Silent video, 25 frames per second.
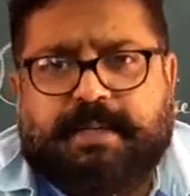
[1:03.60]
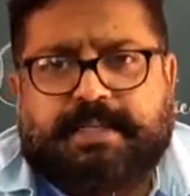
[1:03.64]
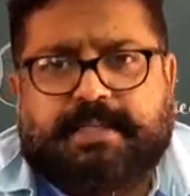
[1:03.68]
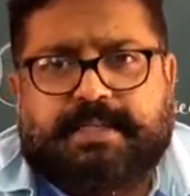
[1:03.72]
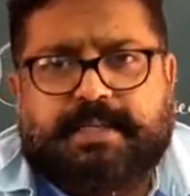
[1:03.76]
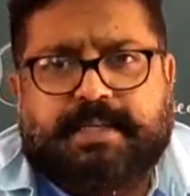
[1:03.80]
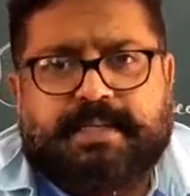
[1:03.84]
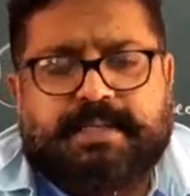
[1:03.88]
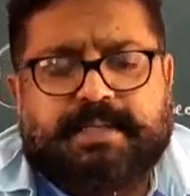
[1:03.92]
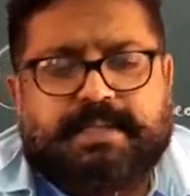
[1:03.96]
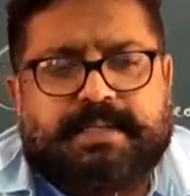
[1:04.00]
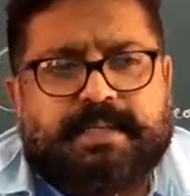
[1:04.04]

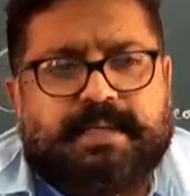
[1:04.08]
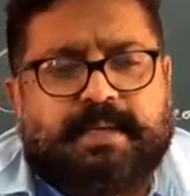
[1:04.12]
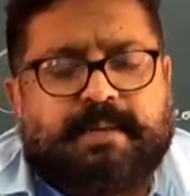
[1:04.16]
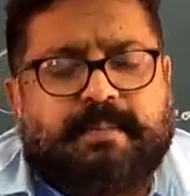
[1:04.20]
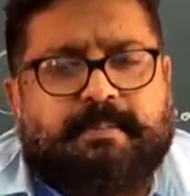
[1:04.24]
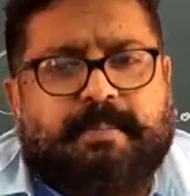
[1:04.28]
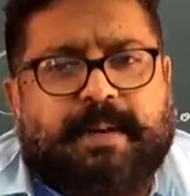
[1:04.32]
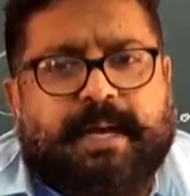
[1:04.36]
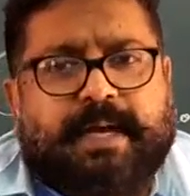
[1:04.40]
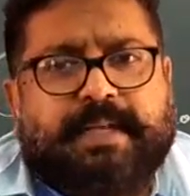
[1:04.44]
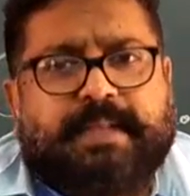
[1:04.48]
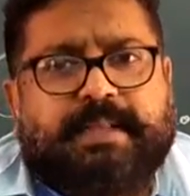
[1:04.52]
pieces
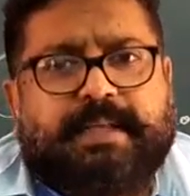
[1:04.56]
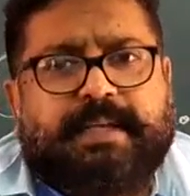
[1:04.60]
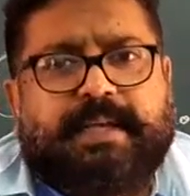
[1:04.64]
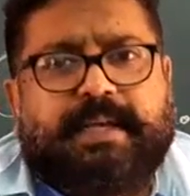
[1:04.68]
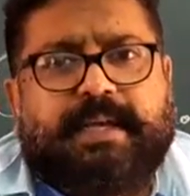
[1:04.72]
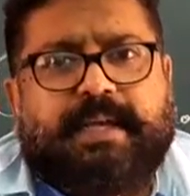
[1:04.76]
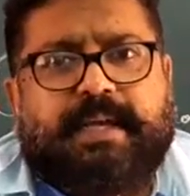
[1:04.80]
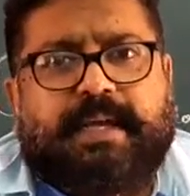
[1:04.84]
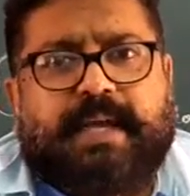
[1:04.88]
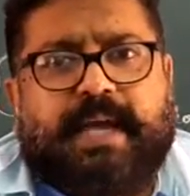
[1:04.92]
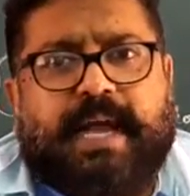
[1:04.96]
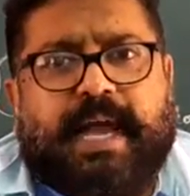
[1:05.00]
by
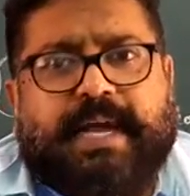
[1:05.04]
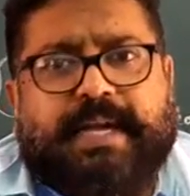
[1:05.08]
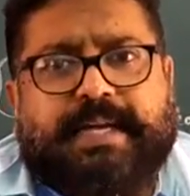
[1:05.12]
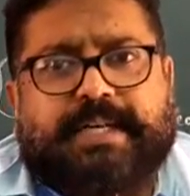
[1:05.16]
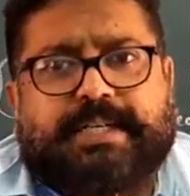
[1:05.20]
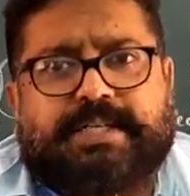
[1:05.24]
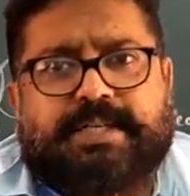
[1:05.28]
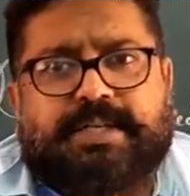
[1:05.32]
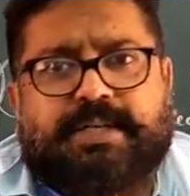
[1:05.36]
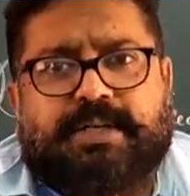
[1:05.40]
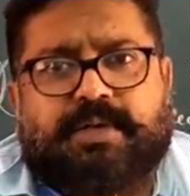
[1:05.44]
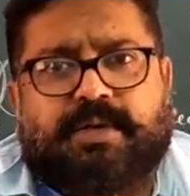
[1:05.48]
the
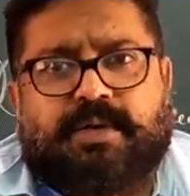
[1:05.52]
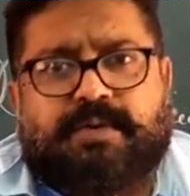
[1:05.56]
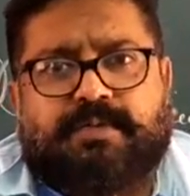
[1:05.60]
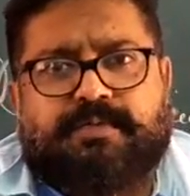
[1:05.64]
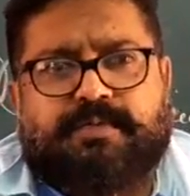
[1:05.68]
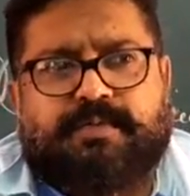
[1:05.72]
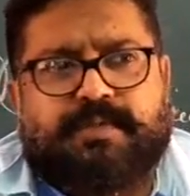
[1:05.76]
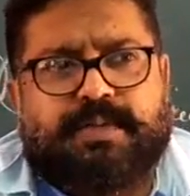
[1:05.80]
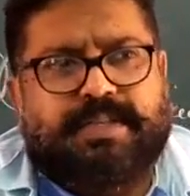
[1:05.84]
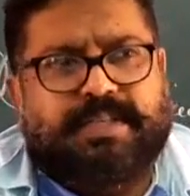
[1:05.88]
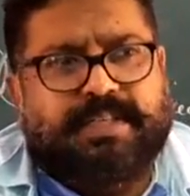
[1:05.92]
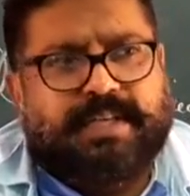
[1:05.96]
action of
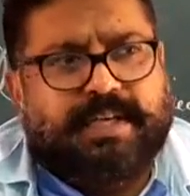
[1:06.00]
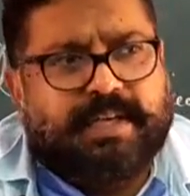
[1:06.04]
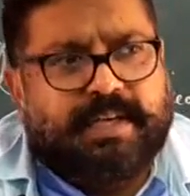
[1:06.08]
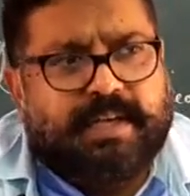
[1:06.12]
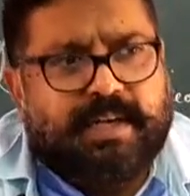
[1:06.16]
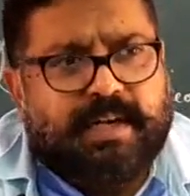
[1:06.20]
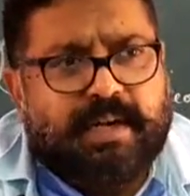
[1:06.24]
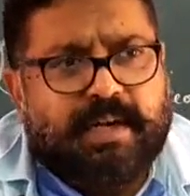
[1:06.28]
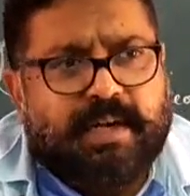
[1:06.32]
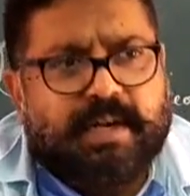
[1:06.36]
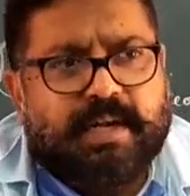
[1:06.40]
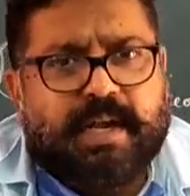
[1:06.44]

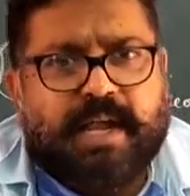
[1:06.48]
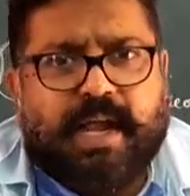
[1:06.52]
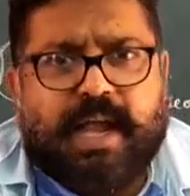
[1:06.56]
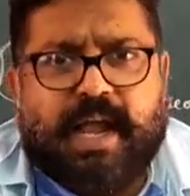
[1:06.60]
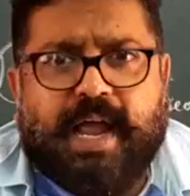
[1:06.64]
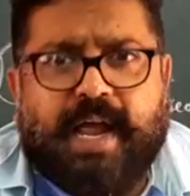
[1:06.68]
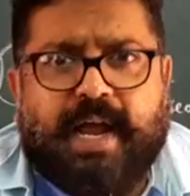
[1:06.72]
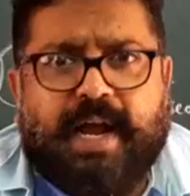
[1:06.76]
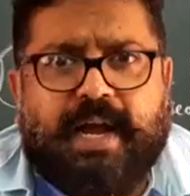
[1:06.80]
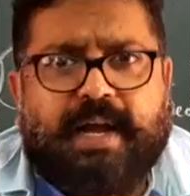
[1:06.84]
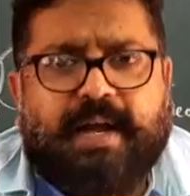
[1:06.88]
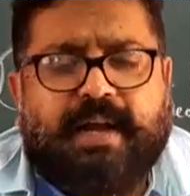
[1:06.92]
physical
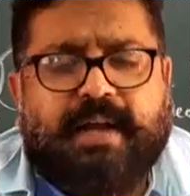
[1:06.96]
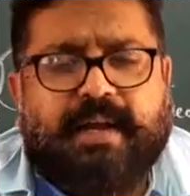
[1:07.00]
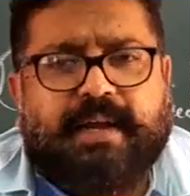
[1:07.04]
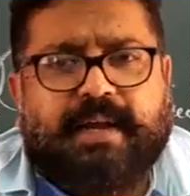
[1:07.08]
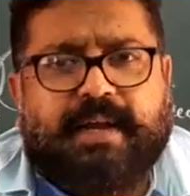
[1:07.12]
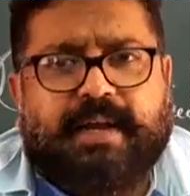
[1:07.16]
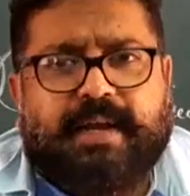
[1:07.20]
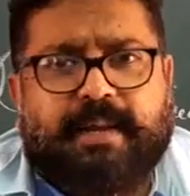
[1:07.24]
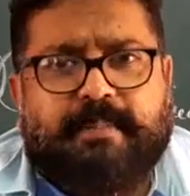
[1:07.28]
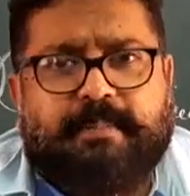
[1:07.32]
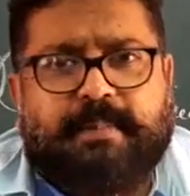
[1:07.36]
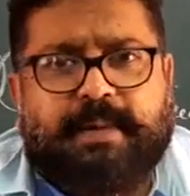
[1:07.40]

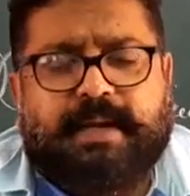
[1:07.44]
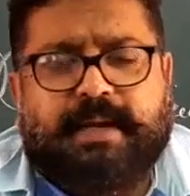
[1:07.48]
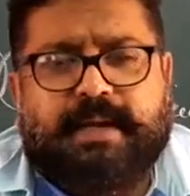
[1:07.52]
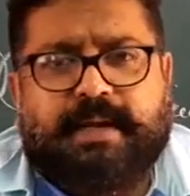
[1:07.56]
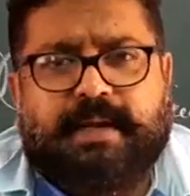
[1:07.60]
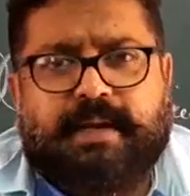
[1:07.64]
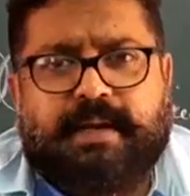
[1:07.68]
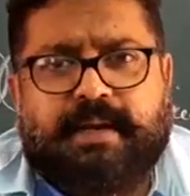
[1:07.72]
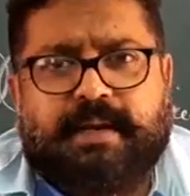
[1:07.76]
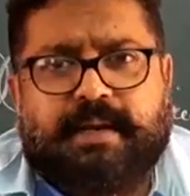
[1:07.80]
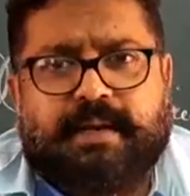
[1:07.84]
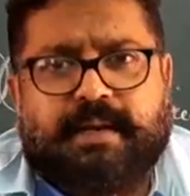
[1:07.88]
and
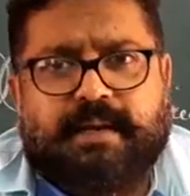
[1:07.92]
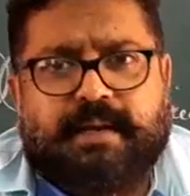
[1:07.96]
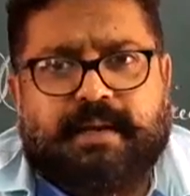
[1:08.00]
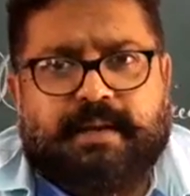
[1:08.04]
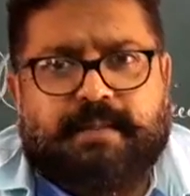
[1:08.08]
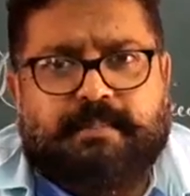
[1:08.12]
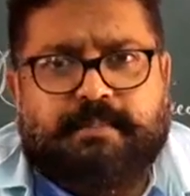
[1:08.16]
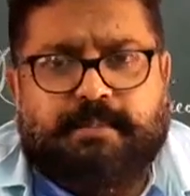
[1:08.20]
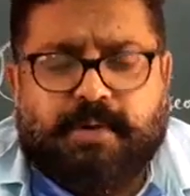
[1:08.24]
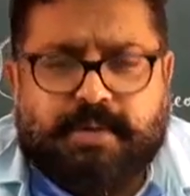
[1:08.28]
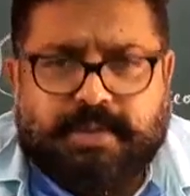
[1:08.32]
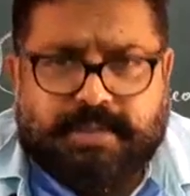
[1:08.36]
chemical
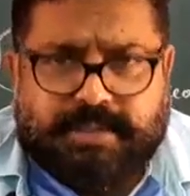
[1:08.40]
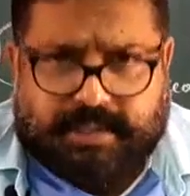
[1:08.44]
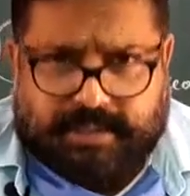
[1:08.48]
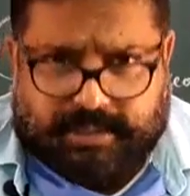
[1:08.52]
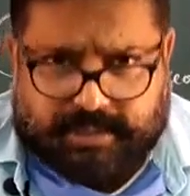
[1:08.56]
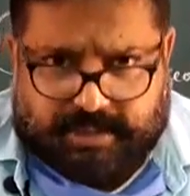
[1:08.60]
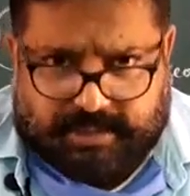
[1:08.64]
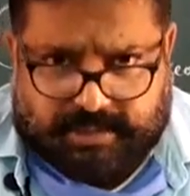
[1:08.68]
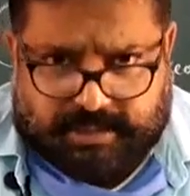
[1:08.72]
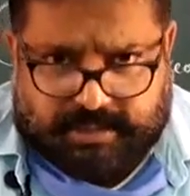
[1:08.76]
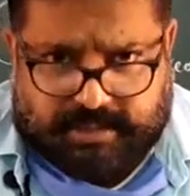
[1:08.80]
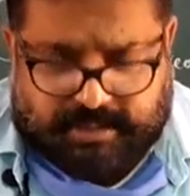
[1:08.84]

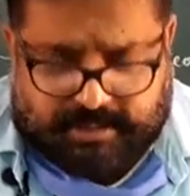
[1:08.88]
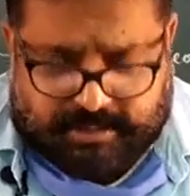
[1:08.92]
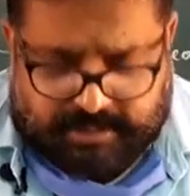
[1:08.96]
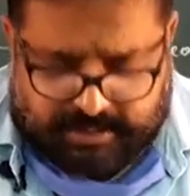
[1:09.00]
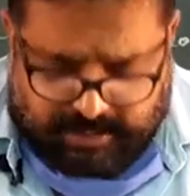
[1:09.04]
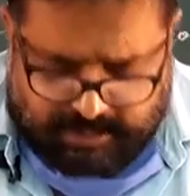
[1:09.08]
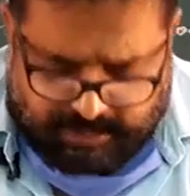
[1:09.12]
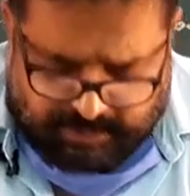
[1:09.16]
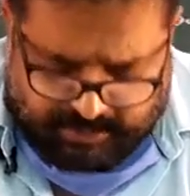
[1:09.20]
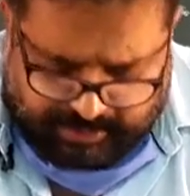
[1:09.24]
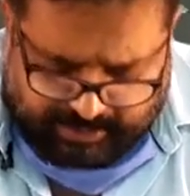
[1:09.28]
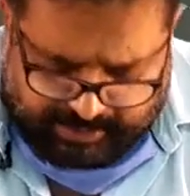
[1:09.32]
process.
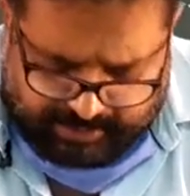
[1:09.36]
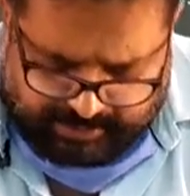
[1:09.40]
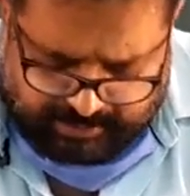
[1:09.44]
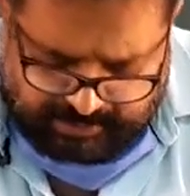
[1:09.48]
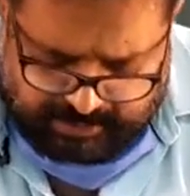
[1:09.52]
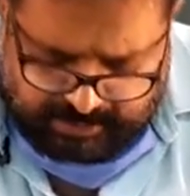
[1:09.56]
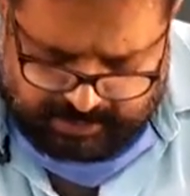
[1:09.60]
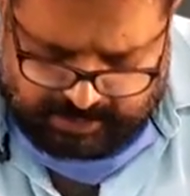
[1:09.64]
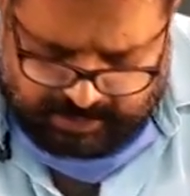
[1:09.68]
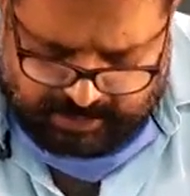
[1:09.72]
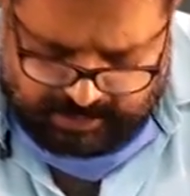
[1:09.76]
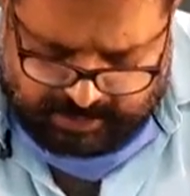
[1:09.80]
Alright,
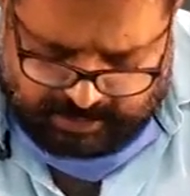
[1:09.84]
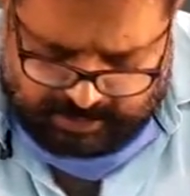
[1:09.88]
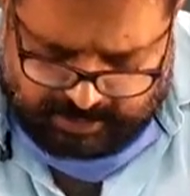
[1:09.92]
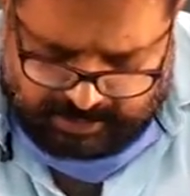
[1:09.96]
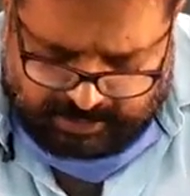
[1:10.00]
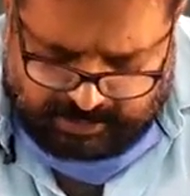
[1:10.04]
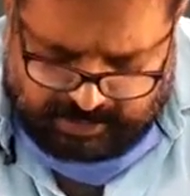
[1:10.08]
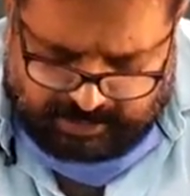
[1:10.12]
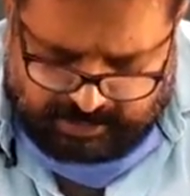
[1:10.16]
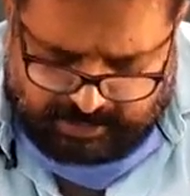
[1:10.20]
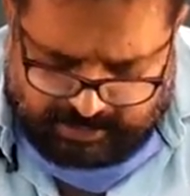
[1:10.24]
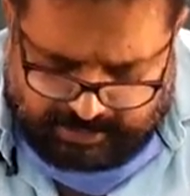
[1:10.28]

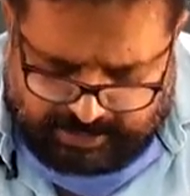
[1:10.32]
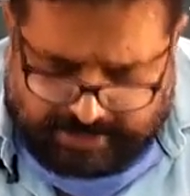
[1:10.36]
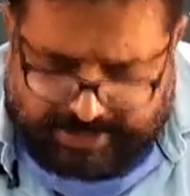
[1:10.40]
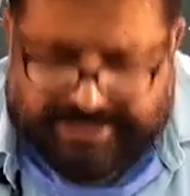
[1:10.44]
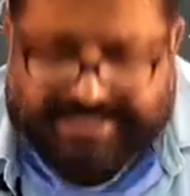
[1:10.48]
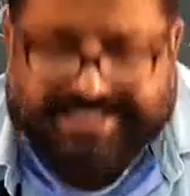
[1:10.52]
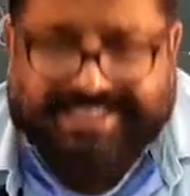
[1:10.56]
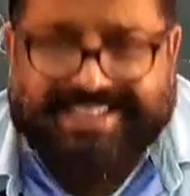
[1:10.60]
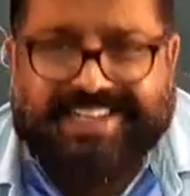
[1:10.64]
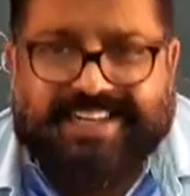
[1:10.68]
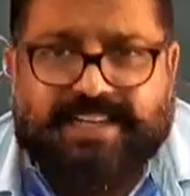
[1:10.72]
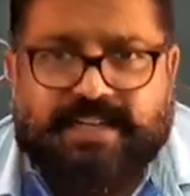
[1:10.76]

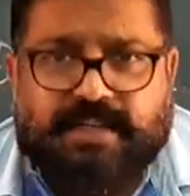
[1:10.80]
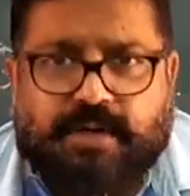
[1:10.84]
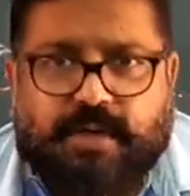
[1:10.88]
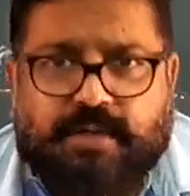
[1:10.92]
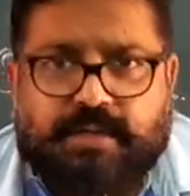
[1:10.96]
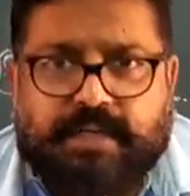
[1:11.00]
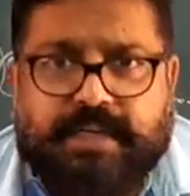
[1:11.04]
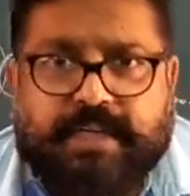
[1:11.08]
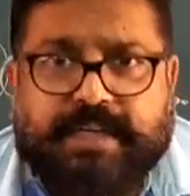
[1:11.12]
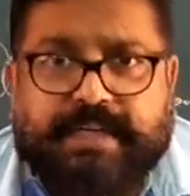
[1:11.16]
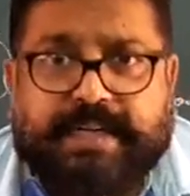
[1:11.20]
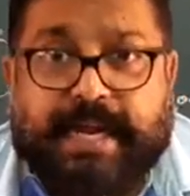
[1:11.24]
let's learn
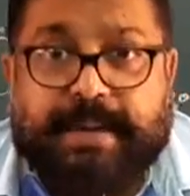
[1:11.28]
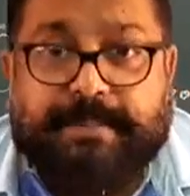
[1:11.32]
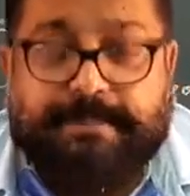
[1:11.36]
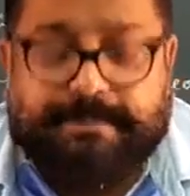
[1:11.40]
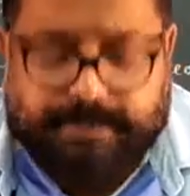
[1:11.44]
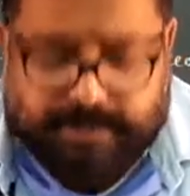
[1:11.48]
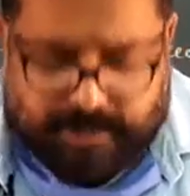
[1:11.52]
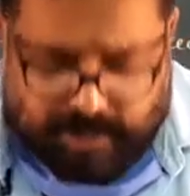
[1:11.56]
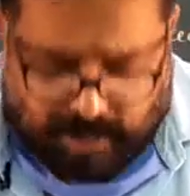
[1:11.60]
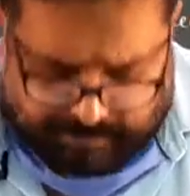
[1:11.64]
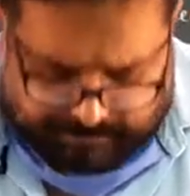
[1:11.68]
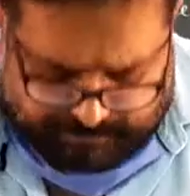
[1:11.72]
now the
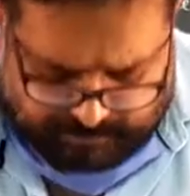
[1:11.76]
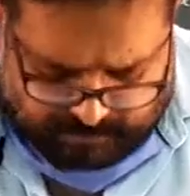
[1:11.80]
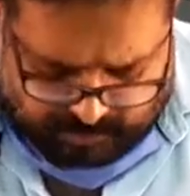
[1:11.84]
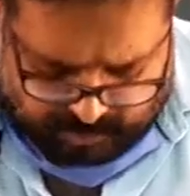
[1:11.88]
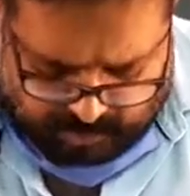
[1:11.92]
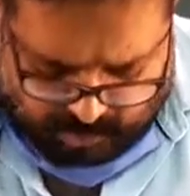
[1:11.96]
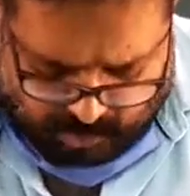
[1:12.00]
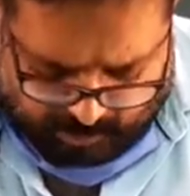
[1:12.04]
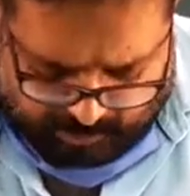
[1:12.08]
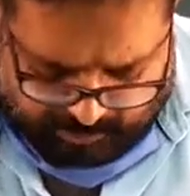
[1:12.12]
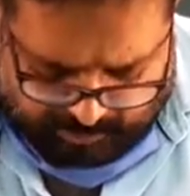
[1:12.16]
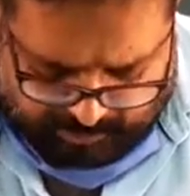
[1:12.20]
types of
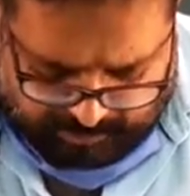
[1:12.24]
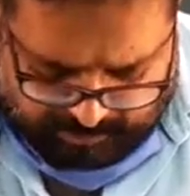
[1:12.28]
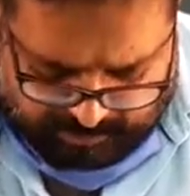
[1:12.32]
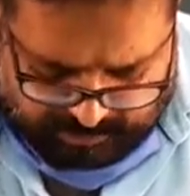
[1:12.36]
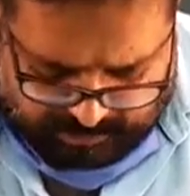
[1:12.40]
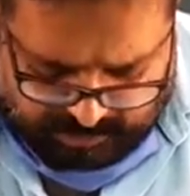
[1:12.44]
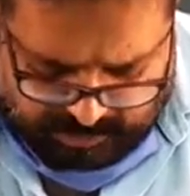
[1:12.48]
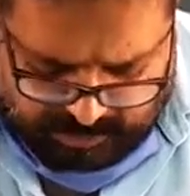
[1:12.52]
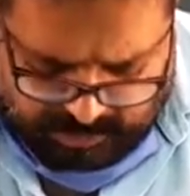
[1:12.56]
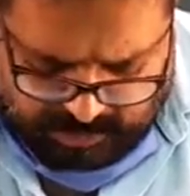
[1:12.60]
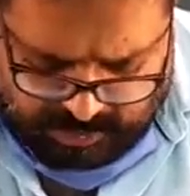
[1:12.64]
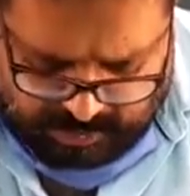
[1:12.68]

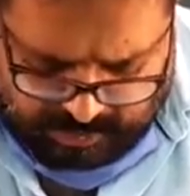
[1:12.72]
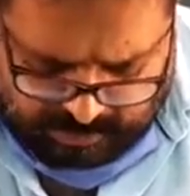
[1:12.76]
soils.